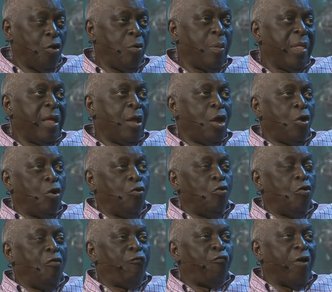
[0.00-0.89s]
You know,
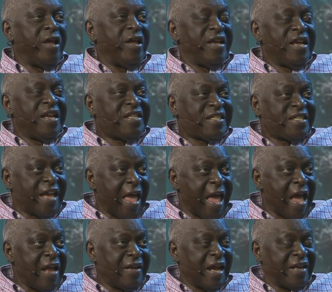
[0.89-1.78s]
for each cell
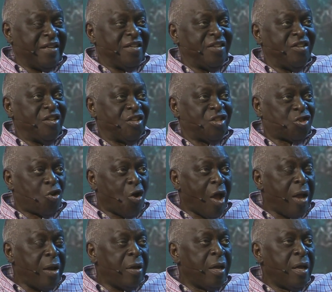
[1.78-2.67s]
that is destroyed,
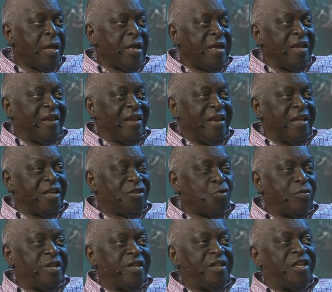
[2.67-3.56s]
it leads to the
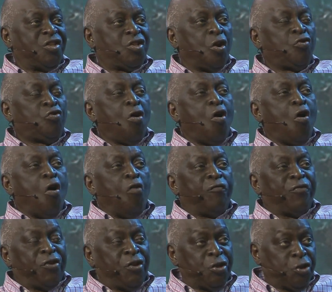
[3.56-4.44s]
destruction of
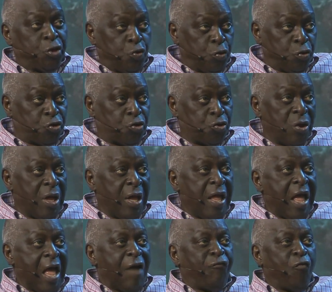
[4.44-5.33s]
tissues. And
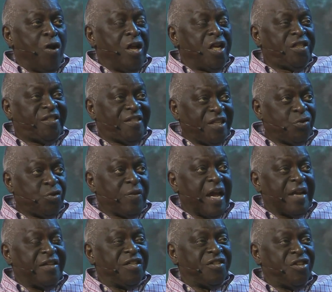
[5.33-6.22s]
for each tissue that is
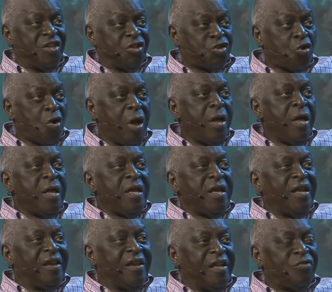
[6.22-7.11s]
destroyed, it leads
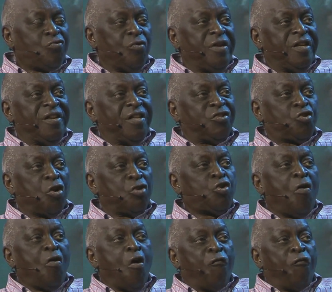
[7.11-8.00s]
to the destruction of
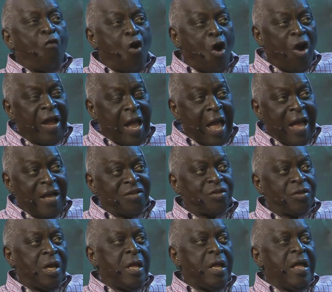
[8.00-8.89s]
organs.
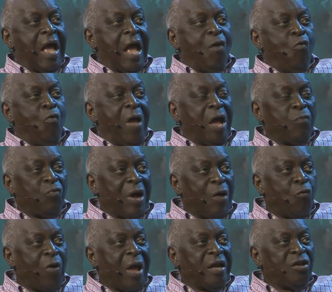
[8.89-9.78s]
And when
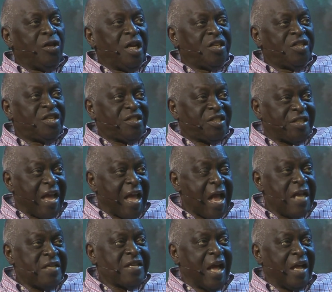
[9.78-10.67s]
these cells
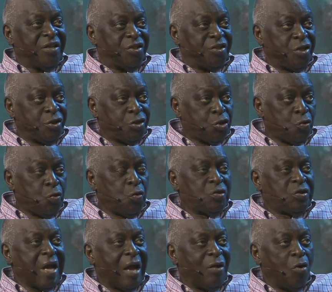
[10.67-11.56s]
and tissues and
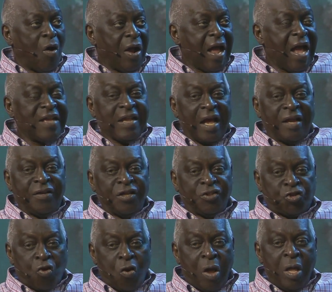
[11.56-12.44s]
organs are destroyed,
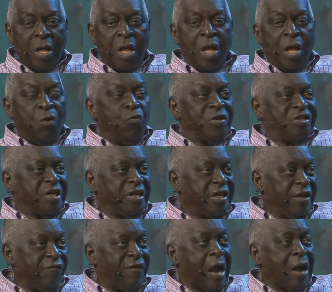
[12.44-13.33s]
we see the
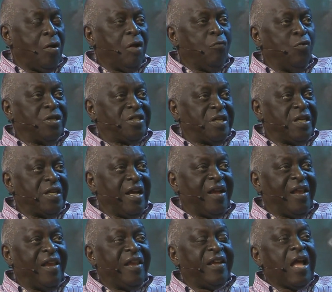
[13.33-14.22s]
virus, we see the
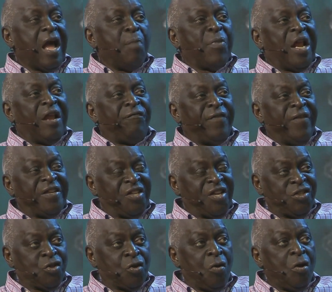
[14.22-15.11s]
clinical manifestation
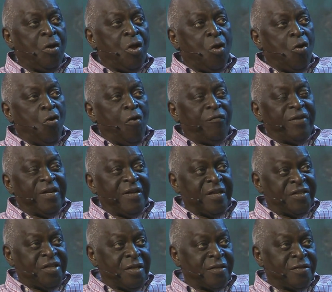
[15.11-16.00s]
of the disease.
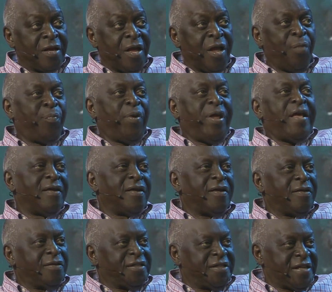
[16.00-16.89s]
Please
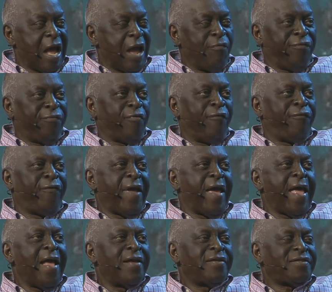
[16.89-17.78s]
share with your
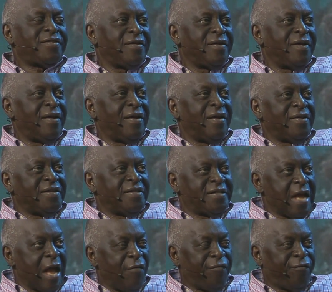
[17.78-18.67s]
friends,
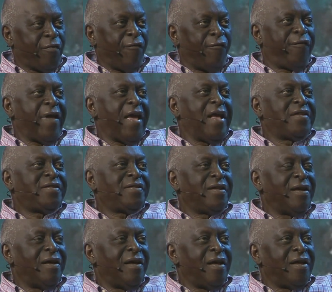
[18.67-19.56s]
please,
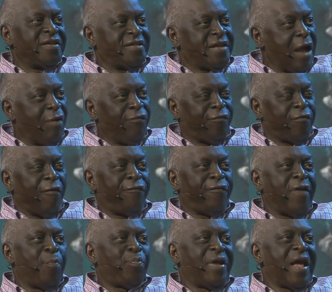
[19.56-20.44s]

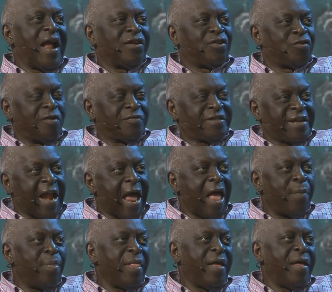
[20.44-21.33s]
and subscribe.
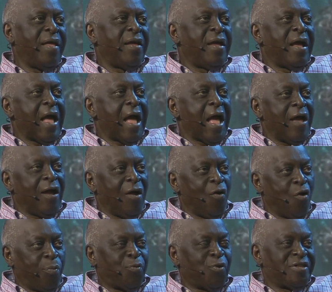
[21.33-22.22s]
I hope to
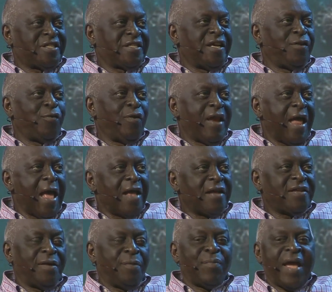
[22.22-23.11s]
see you next in
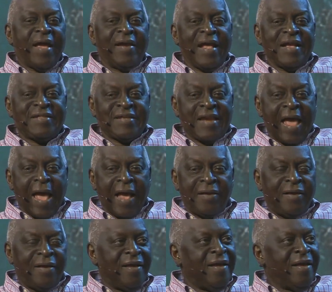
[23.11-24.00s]
my next slide.
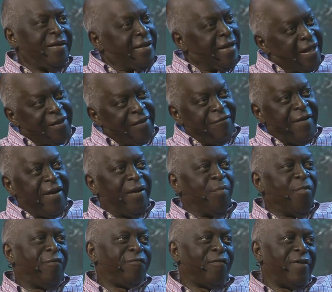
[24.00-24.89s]
Thank you very much for
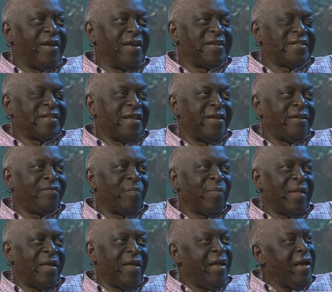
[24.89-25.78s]
listening.
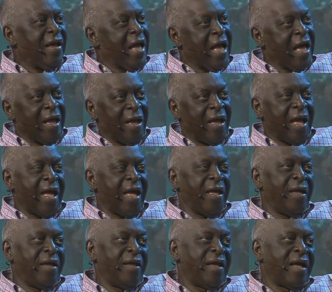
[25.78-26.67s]

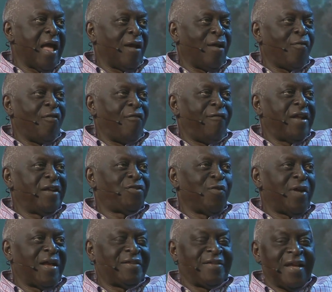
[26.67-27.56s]
I covet your
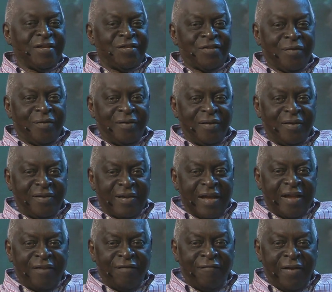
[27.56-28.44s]
attention. Thank you
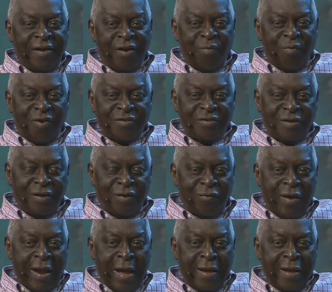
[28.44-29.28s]
very much. Good night.